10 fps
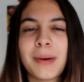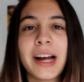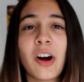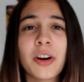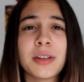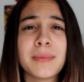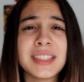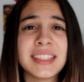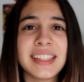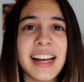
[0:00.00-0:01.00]
by
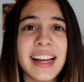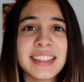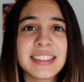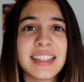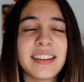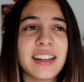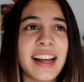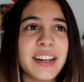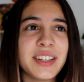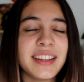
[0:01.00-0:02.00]
arguments against and then
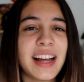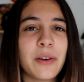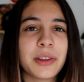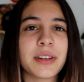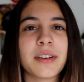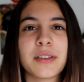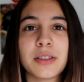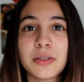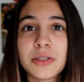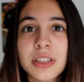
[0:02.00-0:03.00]
ending that with a
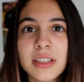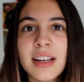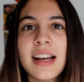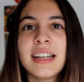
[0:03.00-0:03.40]
conclusion